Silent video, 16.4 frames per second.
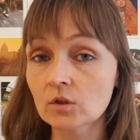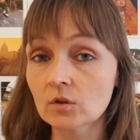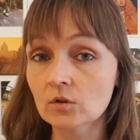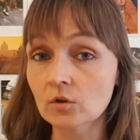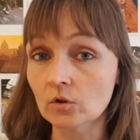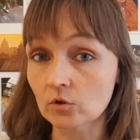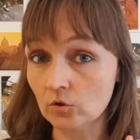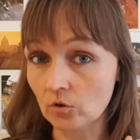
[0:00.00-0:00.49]

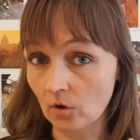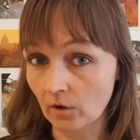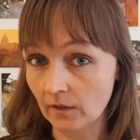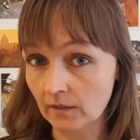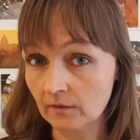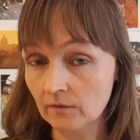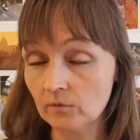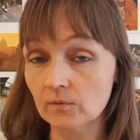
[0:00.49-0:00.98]
your
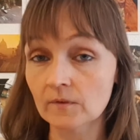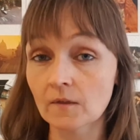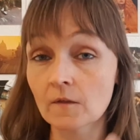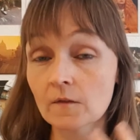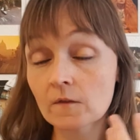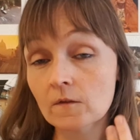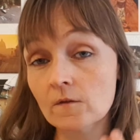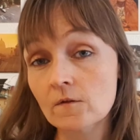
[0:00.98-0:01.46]
drawing with
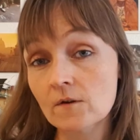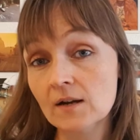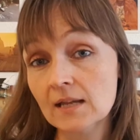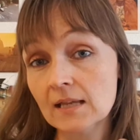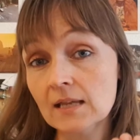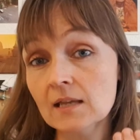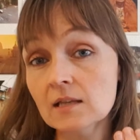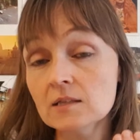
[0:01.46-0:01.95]

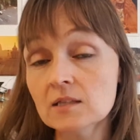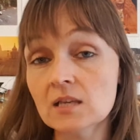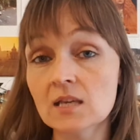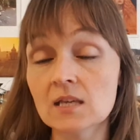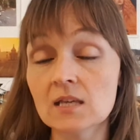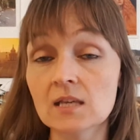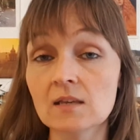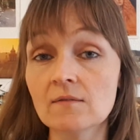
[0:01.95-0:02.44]
3
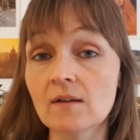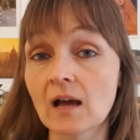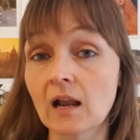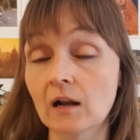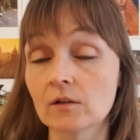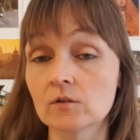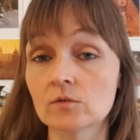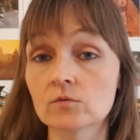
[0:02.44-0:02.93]
key
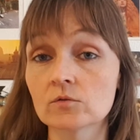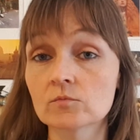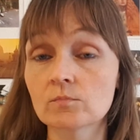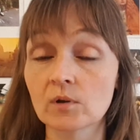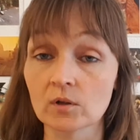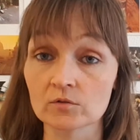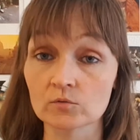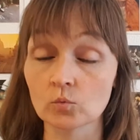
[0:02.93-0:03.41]
values
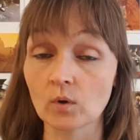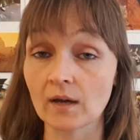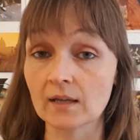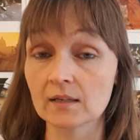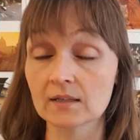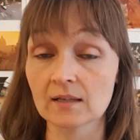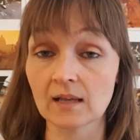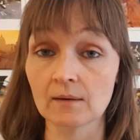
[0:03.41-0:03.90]
plus
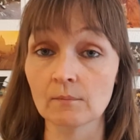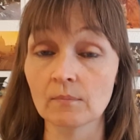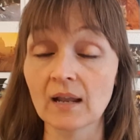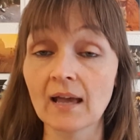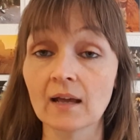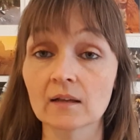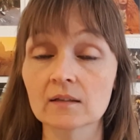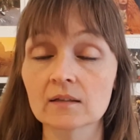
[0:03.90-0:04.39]
white and
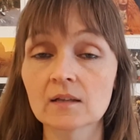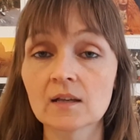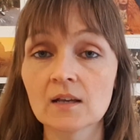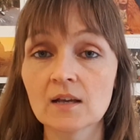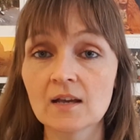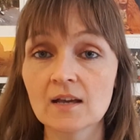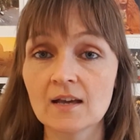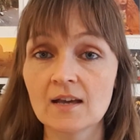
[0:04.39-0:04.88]
black.
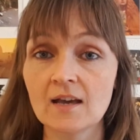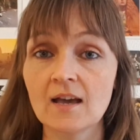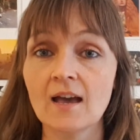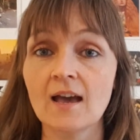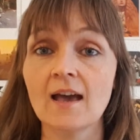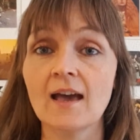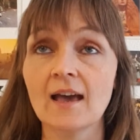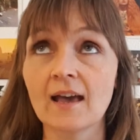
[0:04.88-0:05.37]

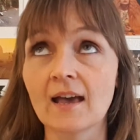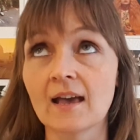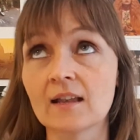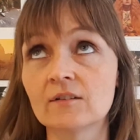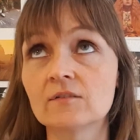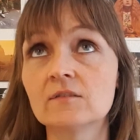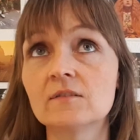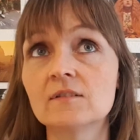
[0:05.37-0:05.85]

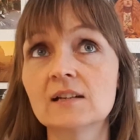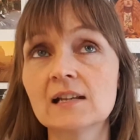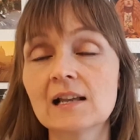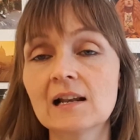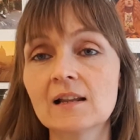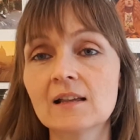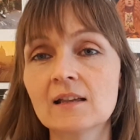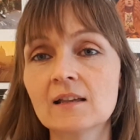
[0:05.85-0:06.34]
And
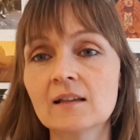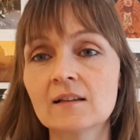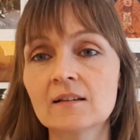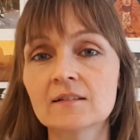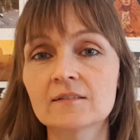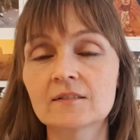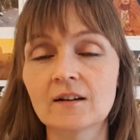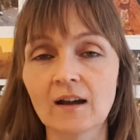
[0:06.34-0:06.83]
really
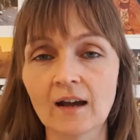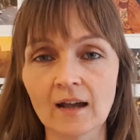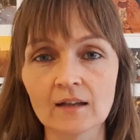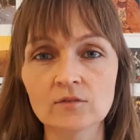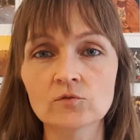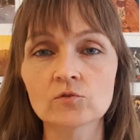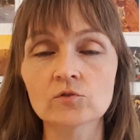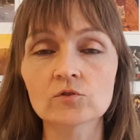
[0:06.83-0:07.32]
try
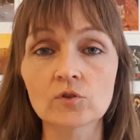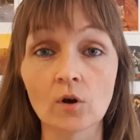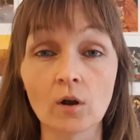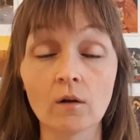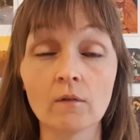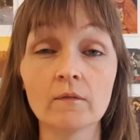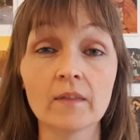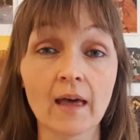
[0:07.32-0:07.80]
to
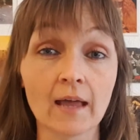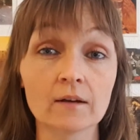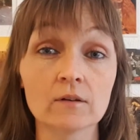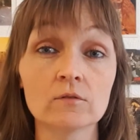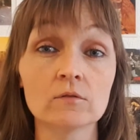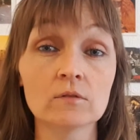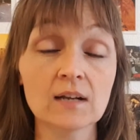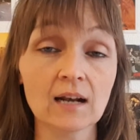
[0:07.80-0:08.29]
solve that
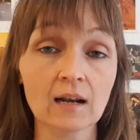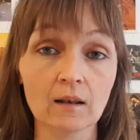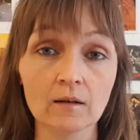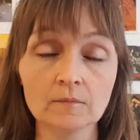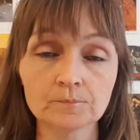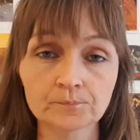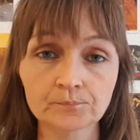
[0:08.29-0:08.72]
riddle